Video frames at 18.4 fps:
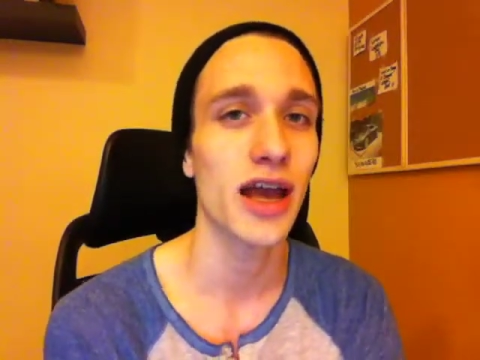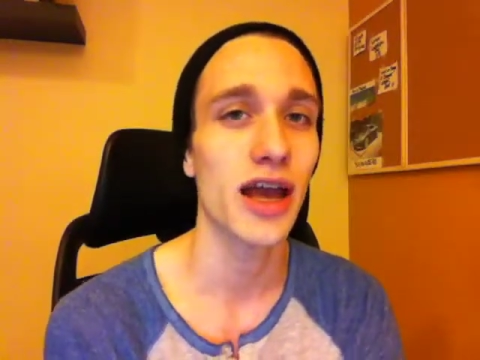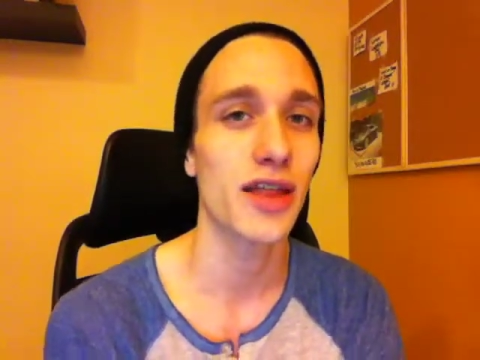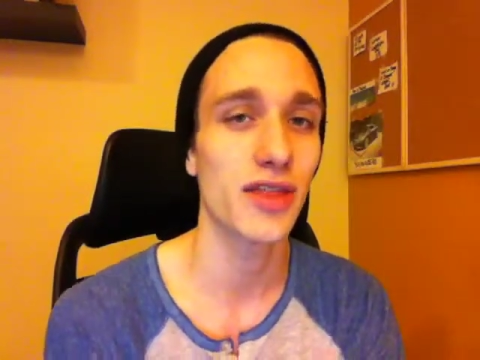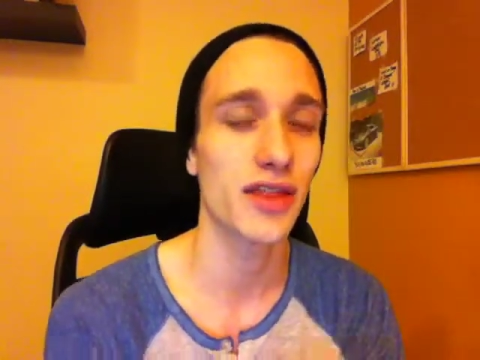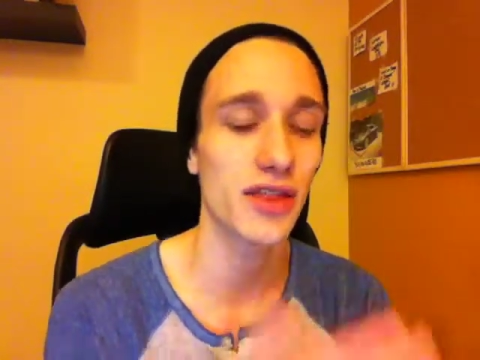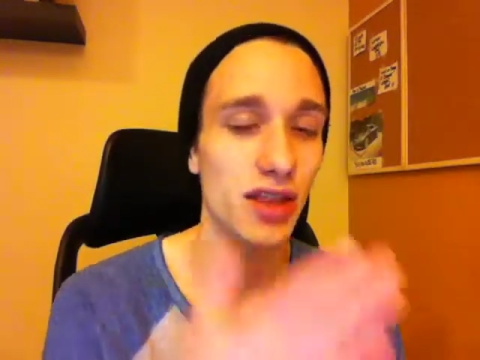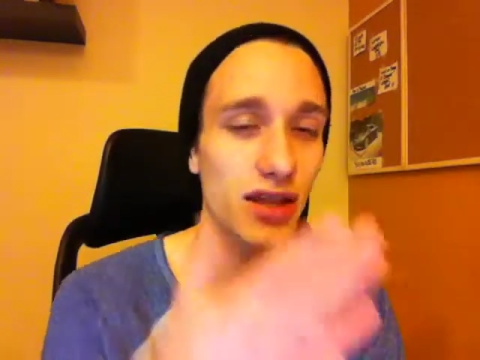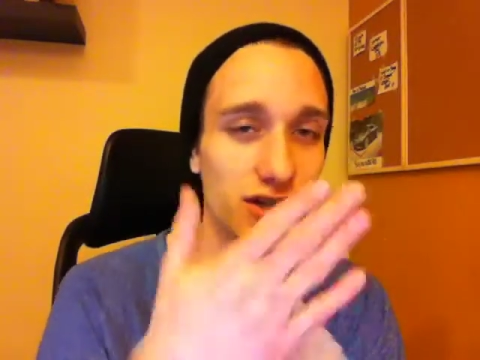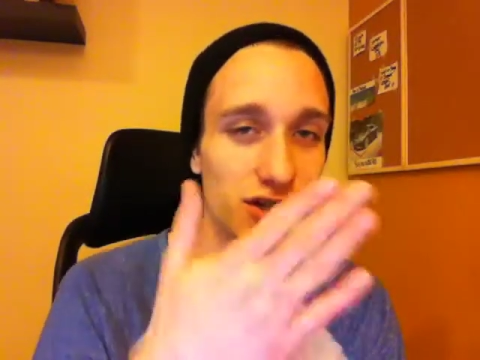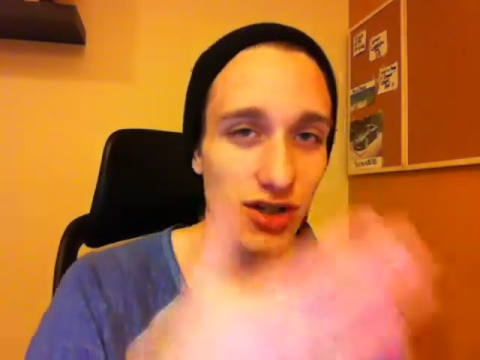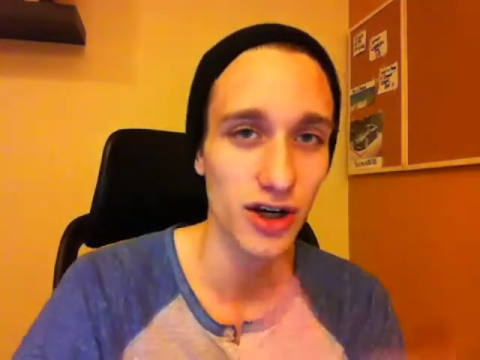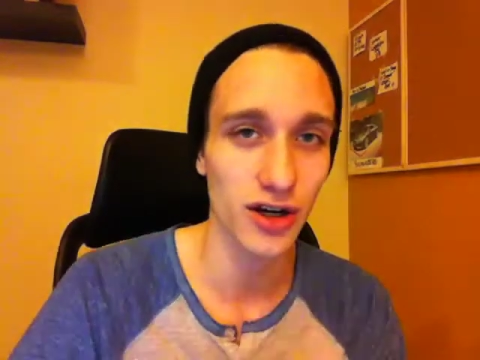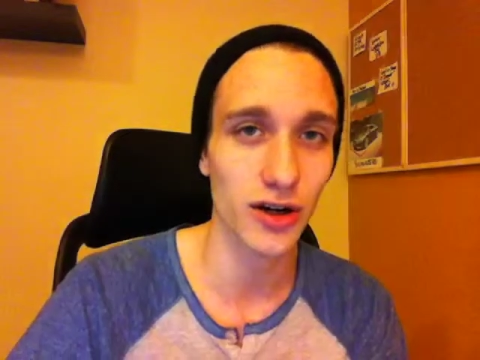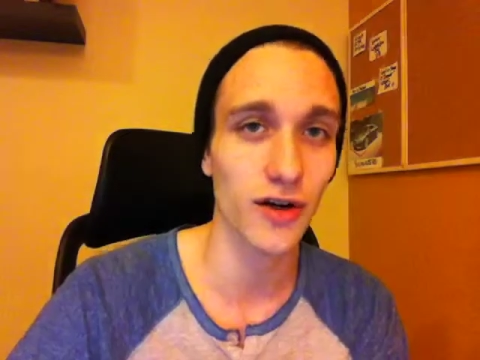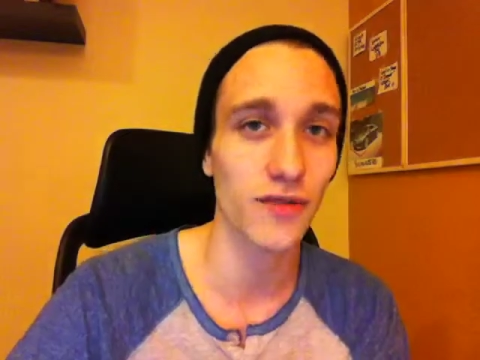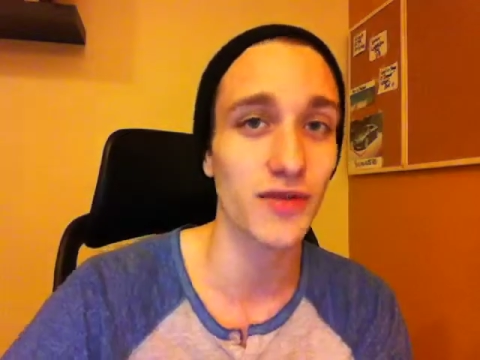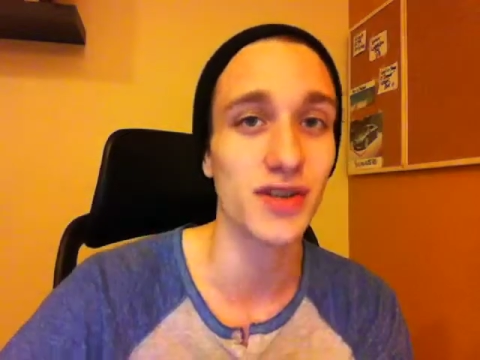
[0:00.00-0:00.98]
and then they
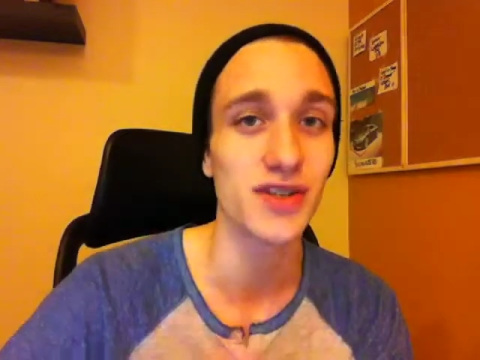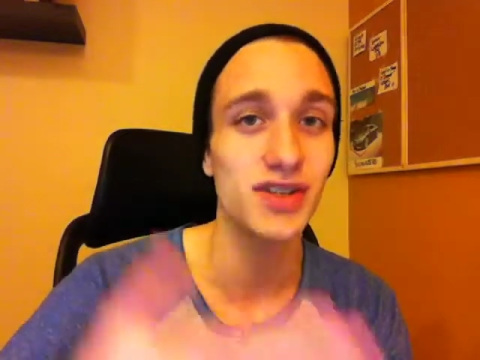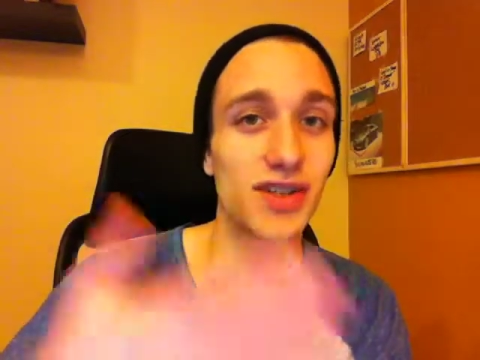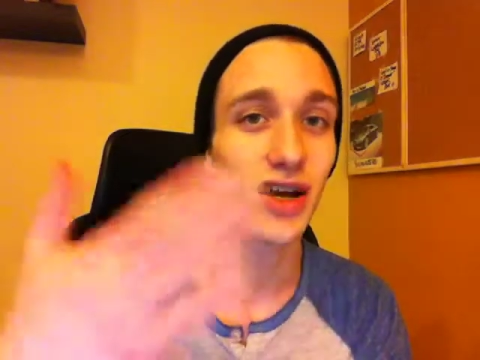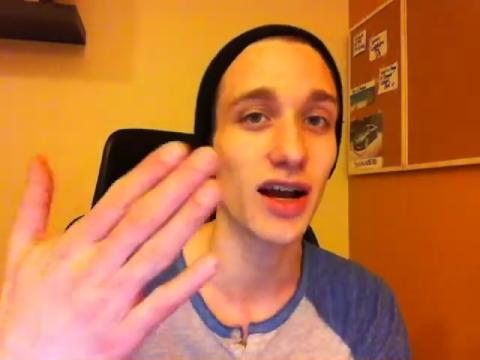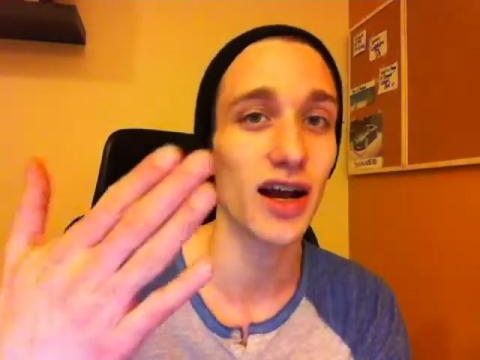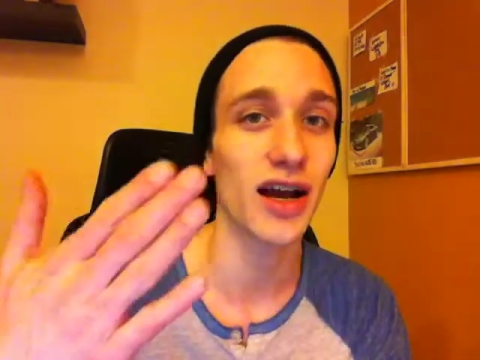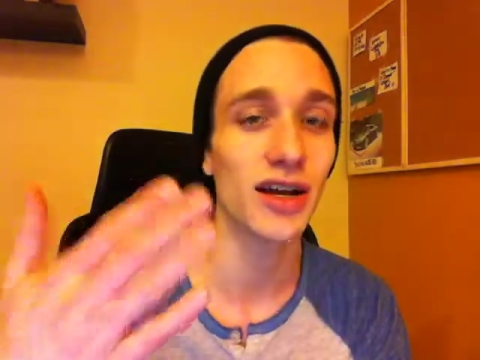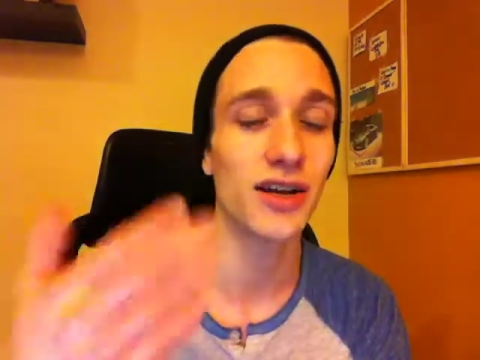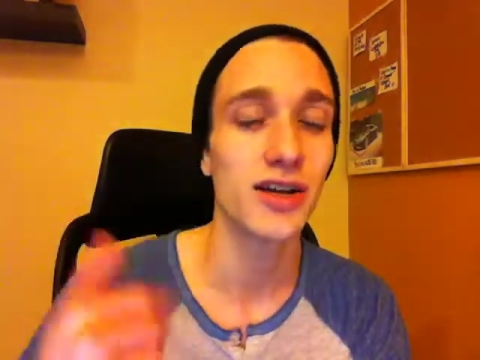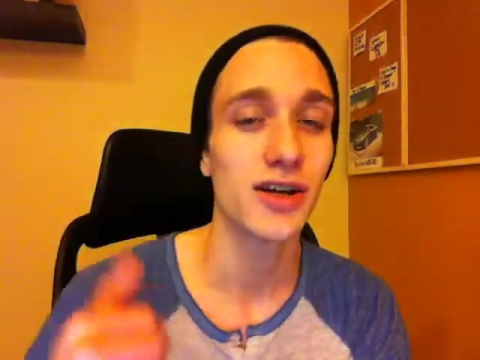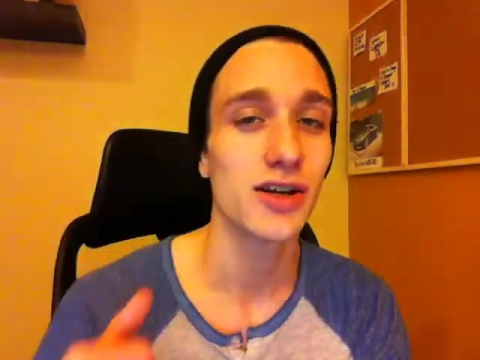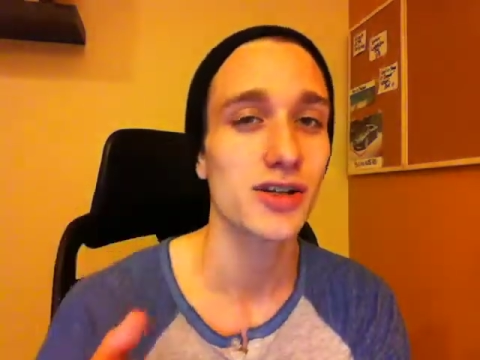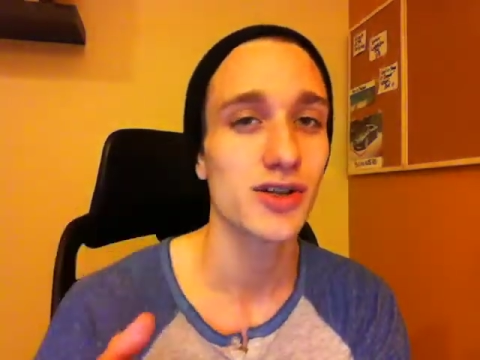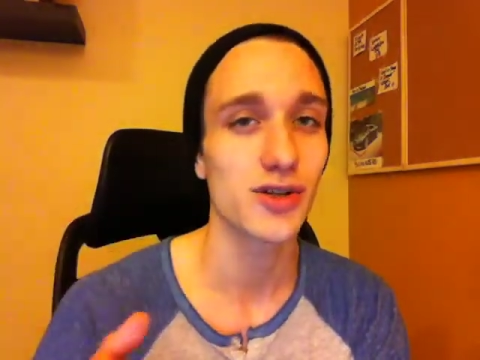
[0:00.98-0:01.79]
shut off the side